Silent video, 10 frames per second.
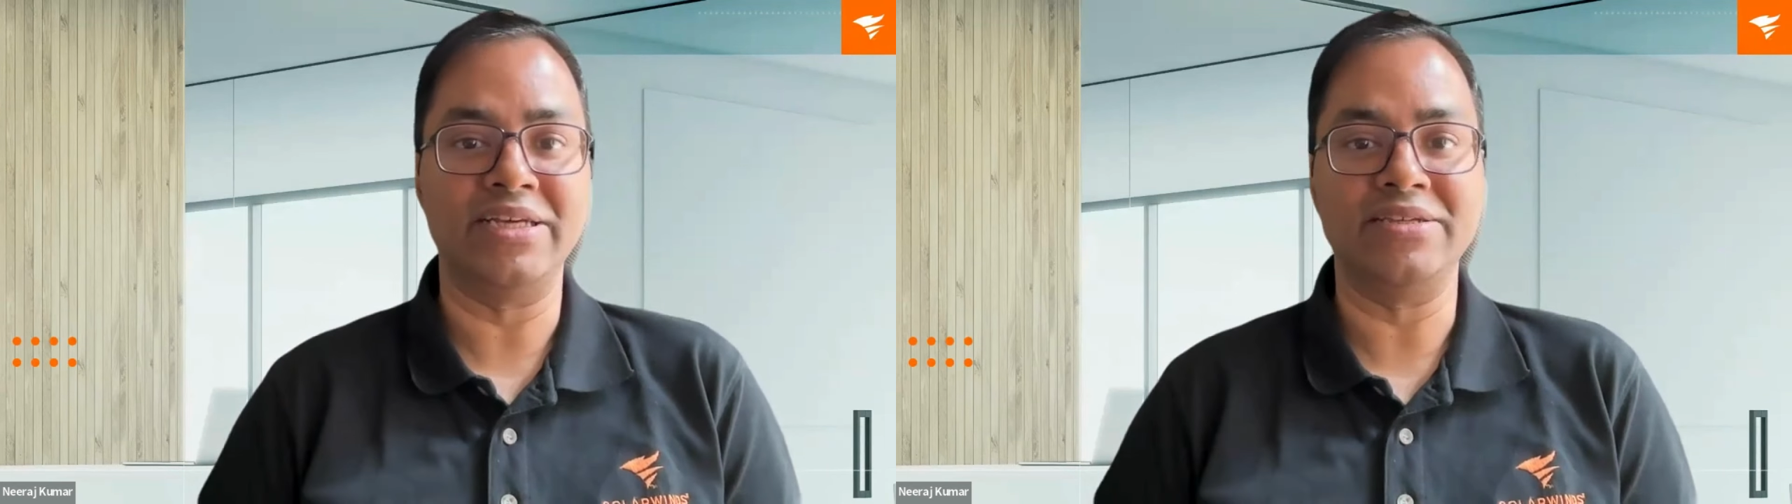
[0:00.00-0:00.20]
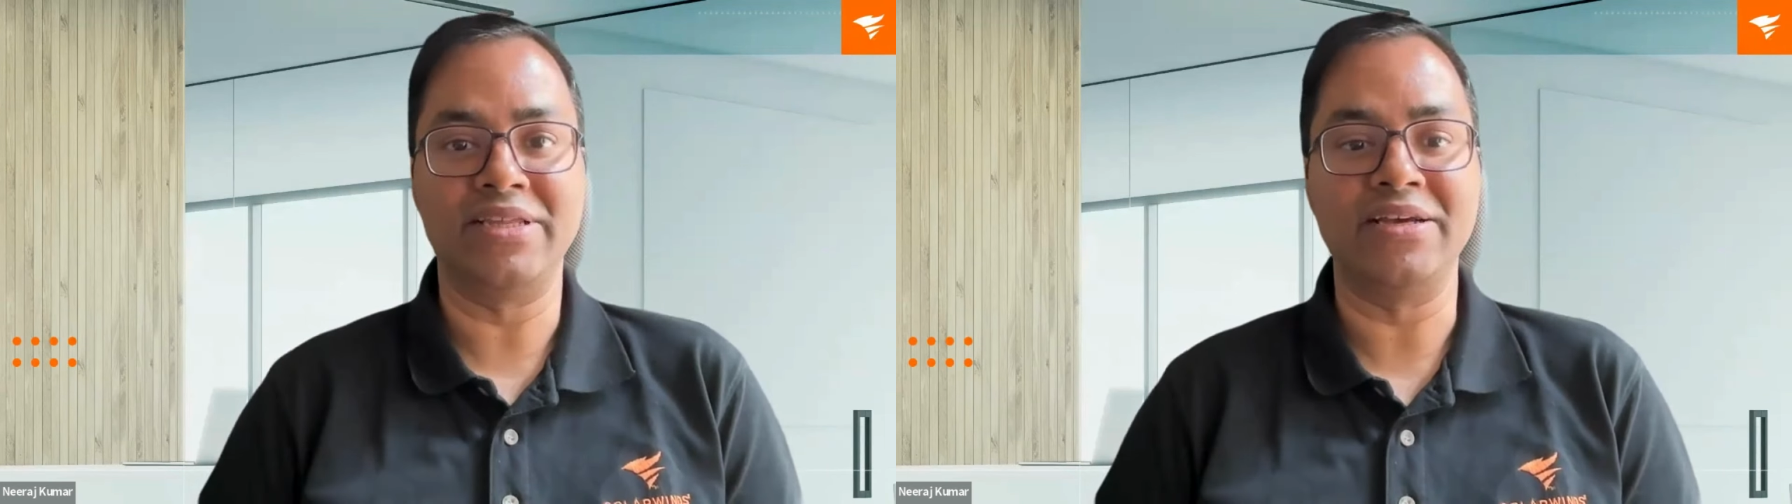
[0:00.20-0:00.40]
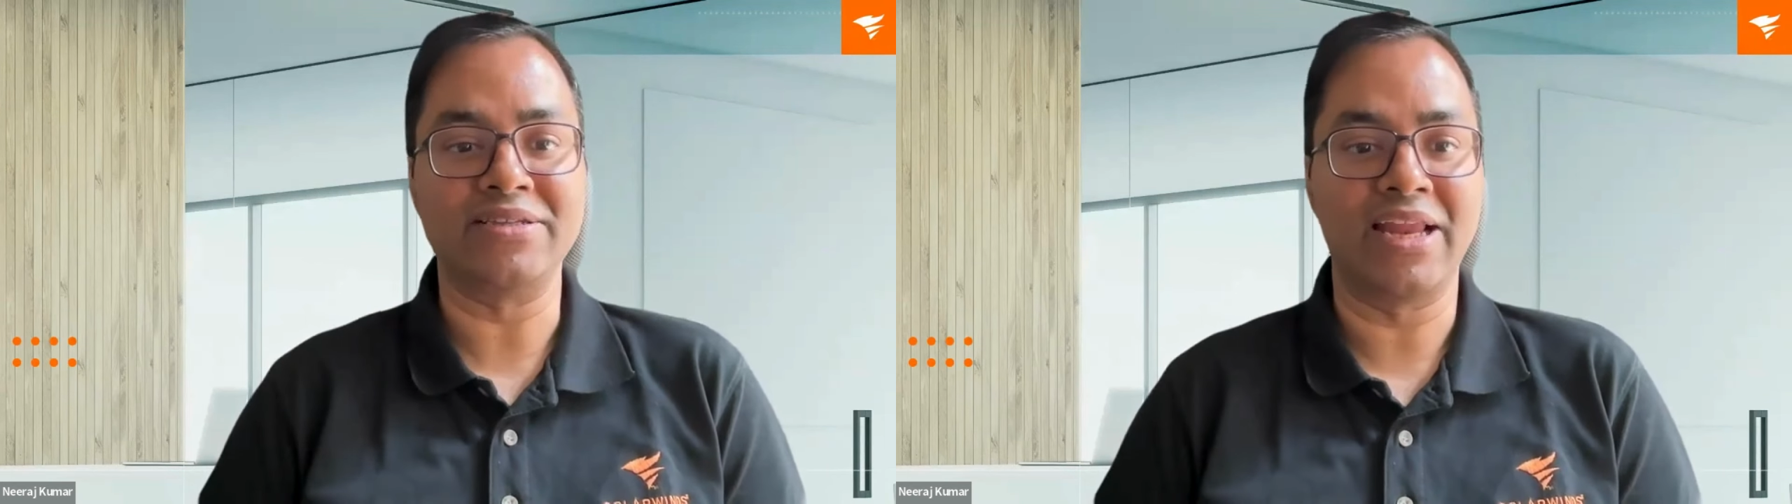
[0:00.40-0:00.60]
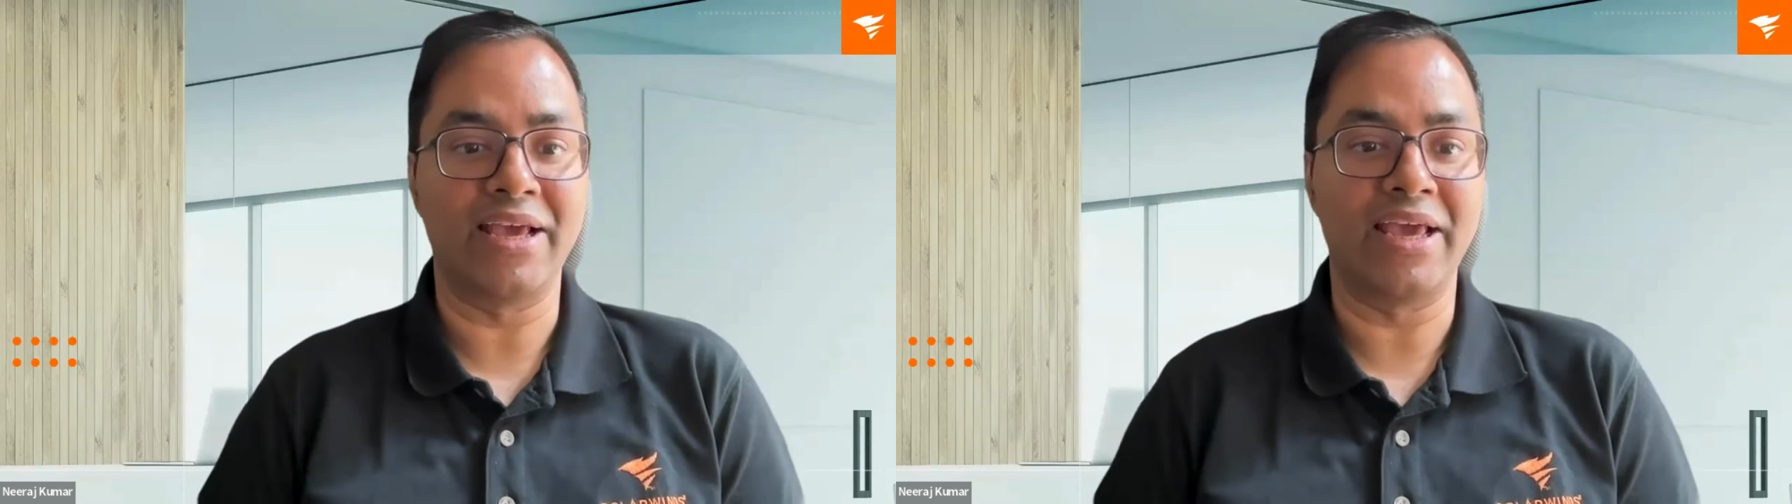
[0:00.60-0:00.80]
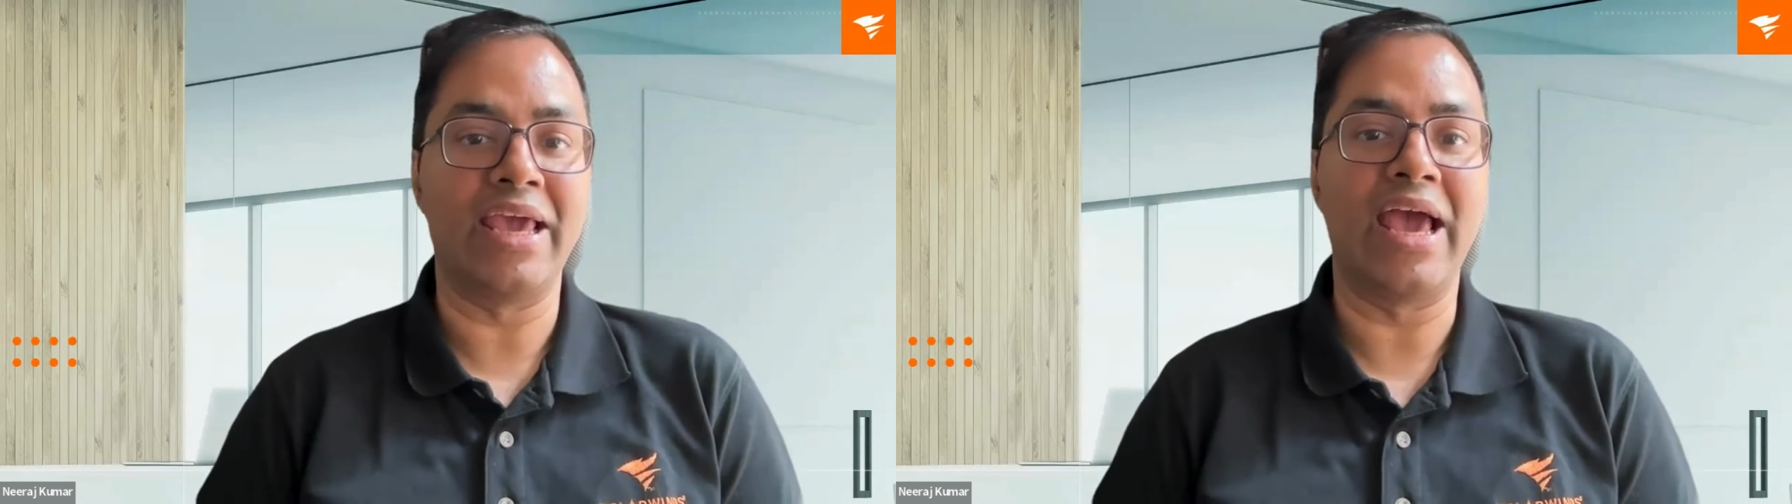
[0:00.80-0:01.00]
these things
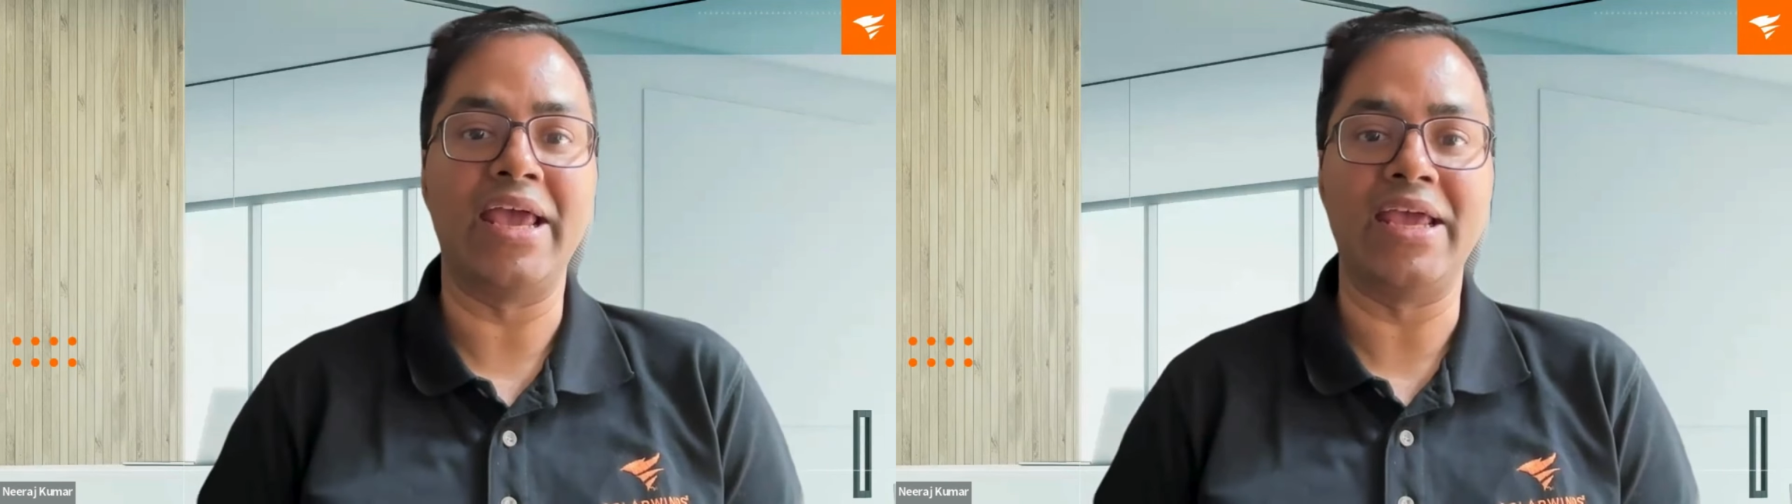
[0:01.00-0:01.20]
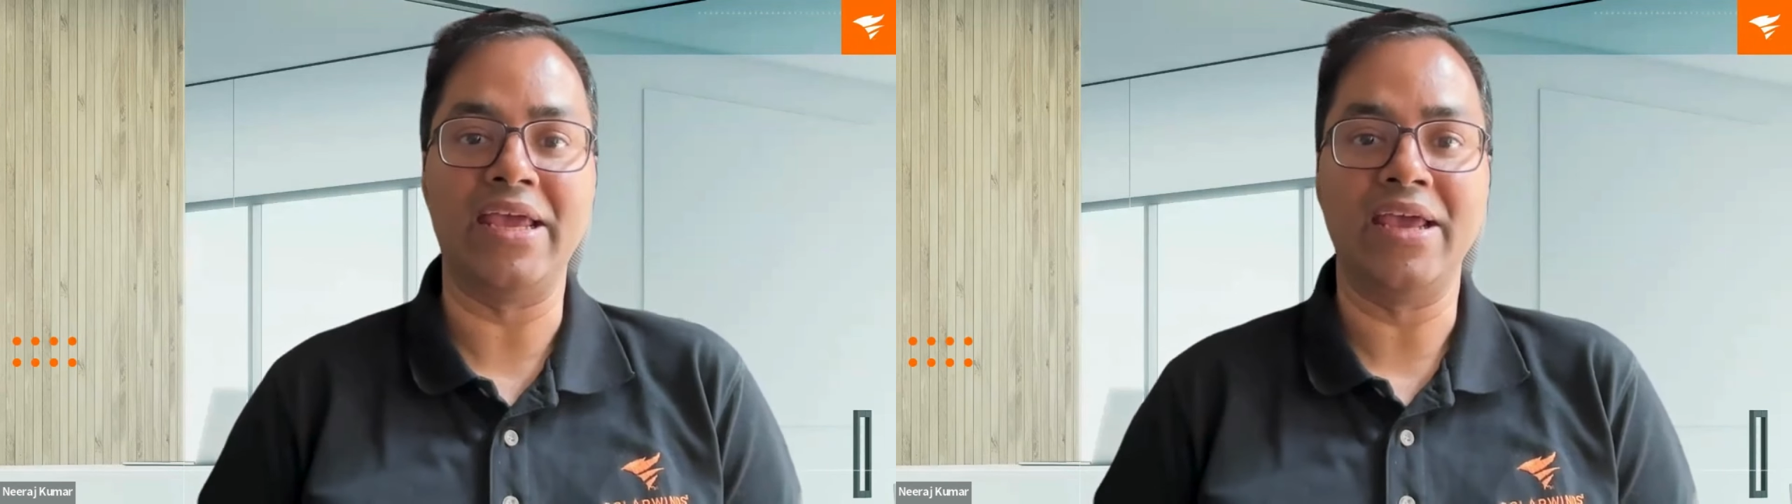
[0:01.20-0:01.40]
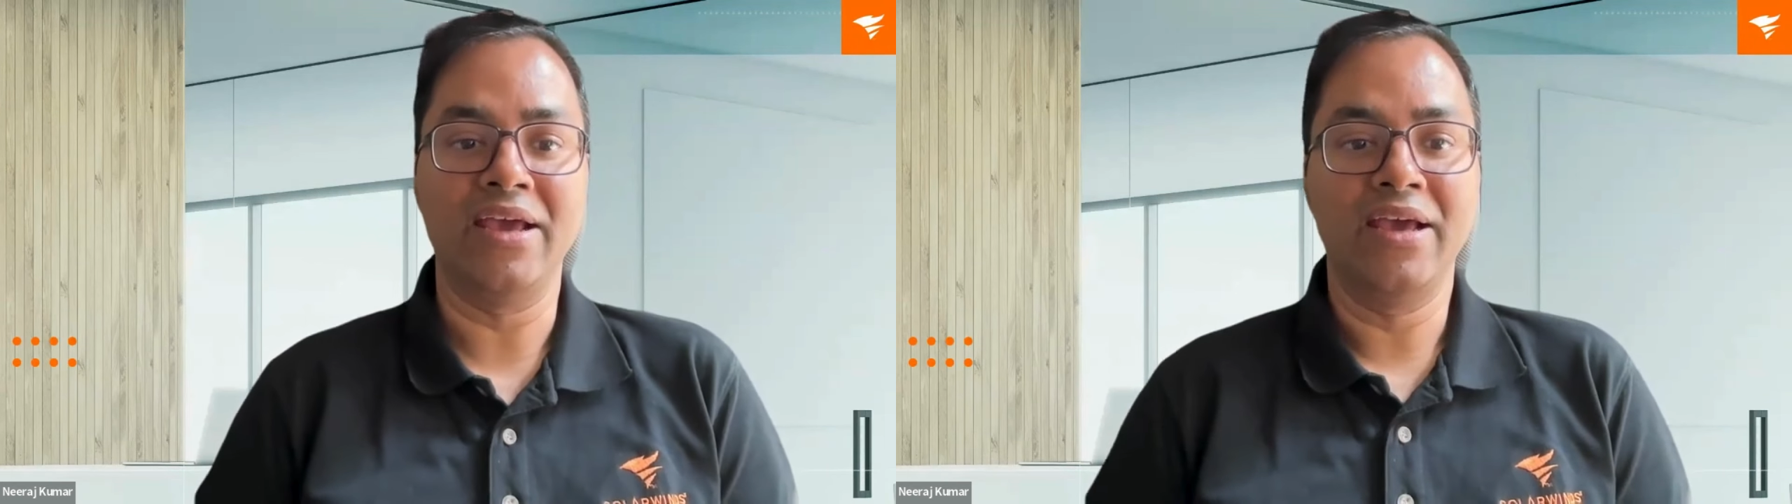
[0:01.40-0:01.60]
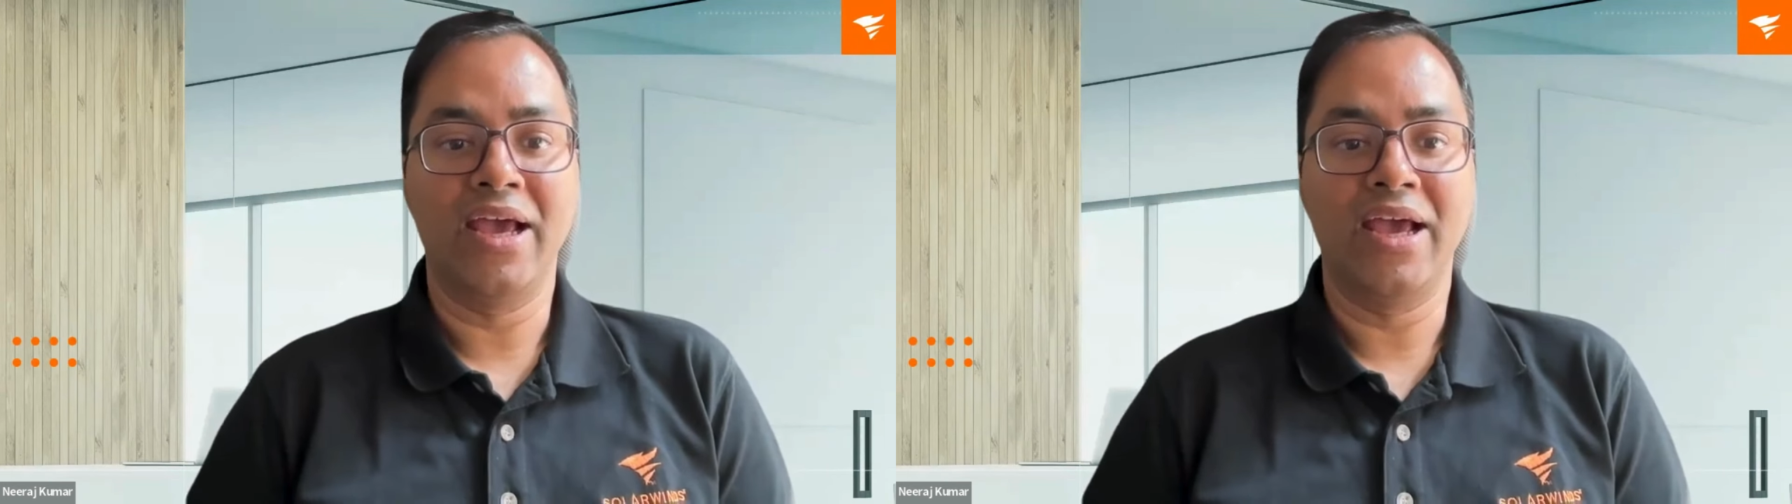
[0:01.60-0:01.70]
like AI